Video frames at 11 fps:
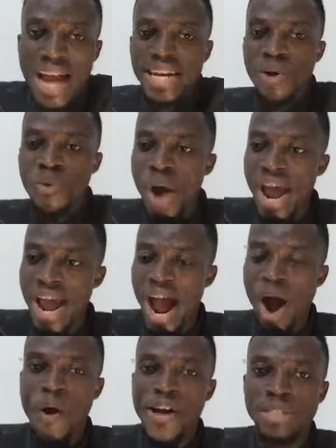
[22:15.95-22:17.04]
the way
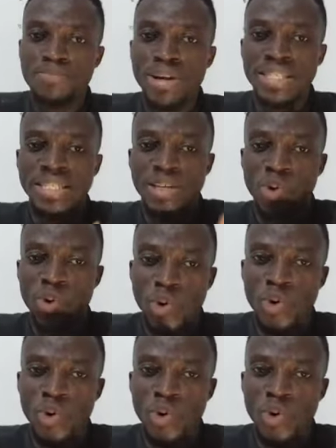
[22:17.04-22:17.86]
or expressing a honor,